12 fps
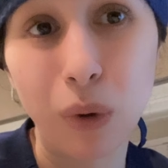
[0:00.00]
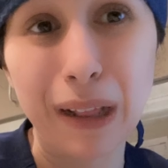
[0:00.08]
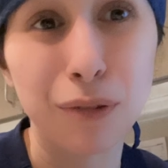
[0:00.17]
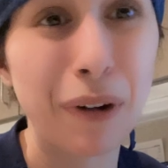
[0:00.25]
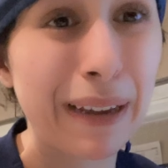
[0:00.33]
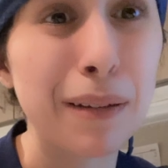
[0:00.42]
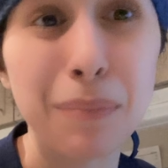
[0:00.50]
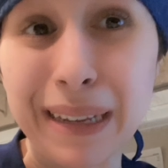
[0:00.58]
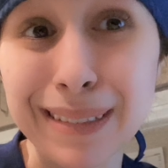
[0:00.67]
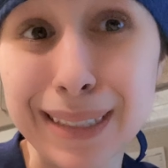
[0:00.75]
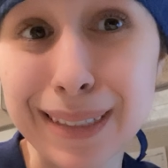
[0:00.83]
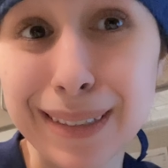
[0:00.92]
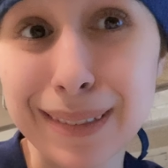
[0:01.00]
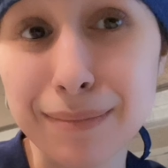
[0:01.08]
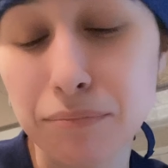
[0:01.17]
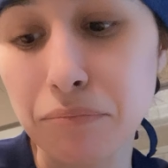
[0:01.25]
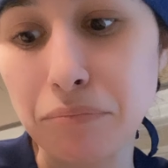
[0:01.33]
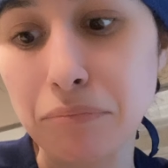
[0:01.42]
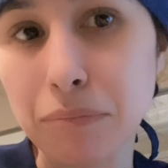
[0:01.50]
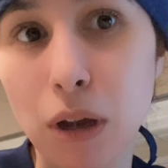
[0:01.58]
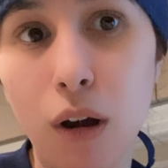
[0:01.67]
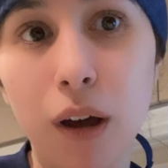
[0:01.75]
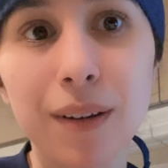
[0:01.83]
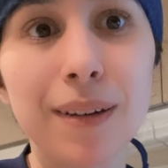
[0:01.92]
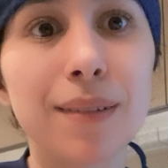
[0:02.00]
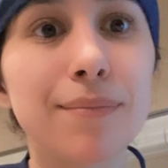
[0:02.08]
well recommended on